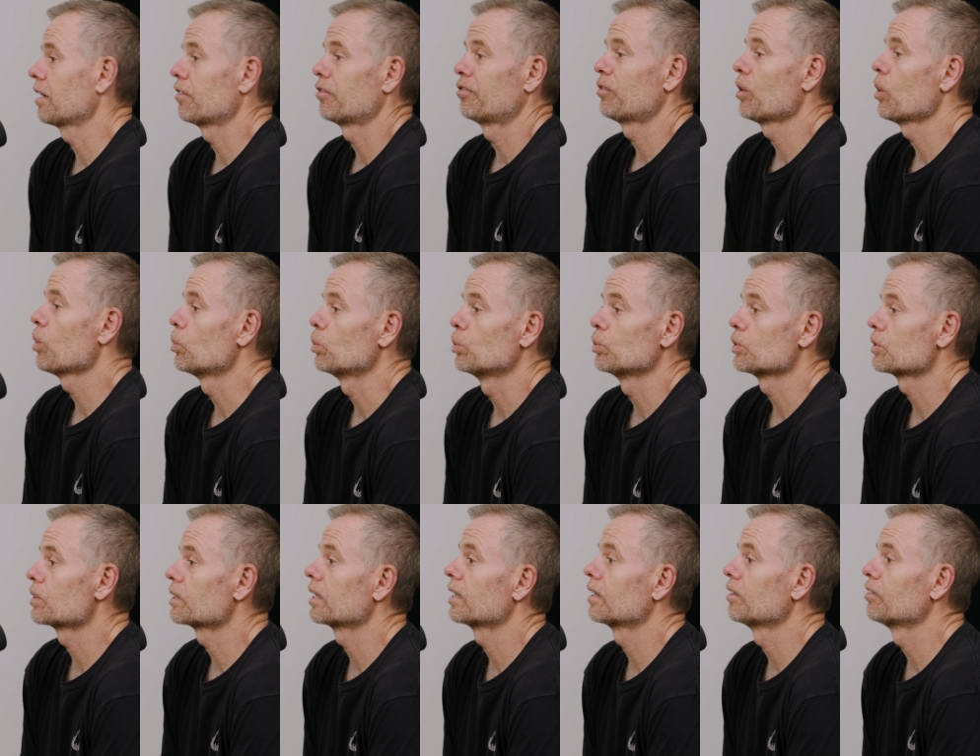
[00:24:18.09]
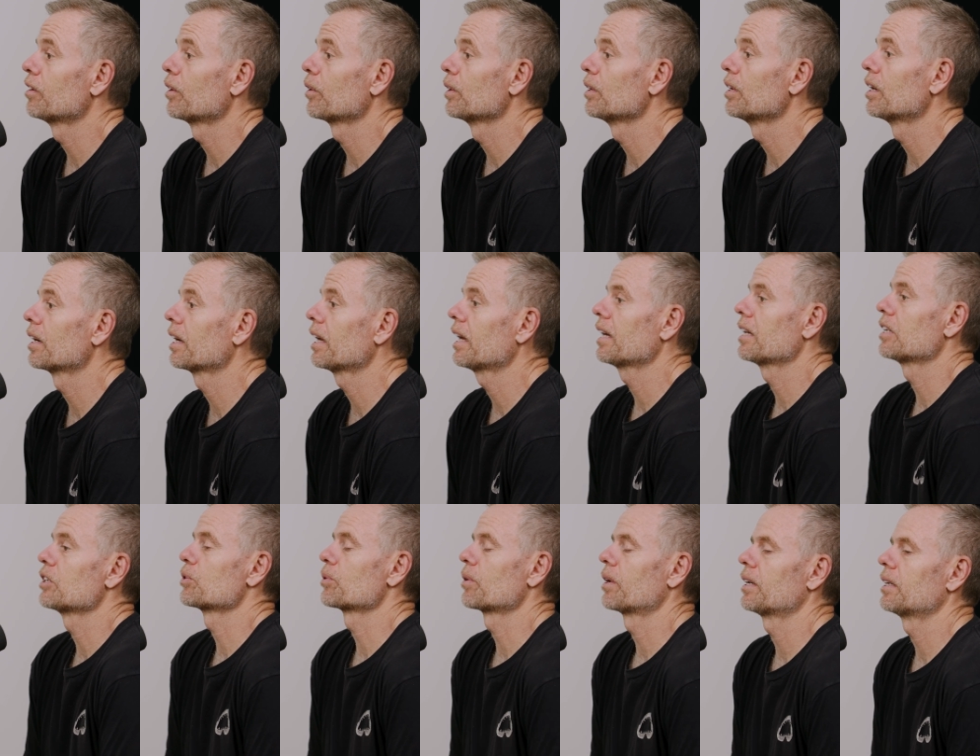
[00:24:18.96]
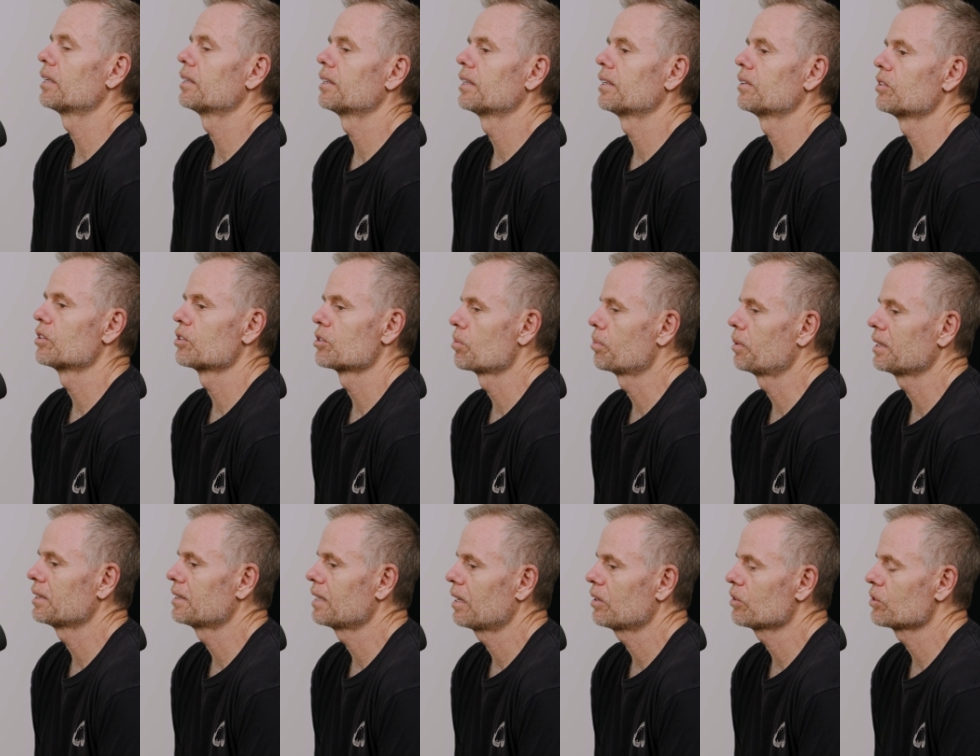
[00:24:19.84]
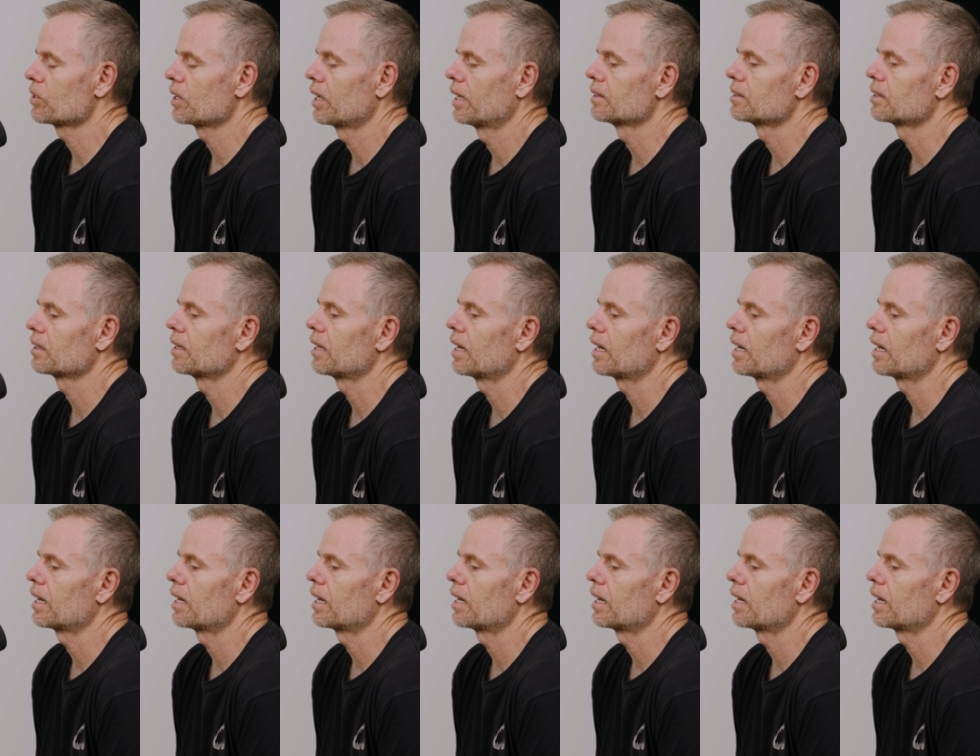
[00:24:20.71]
They have phones at a very young age, right? And there's a big downside to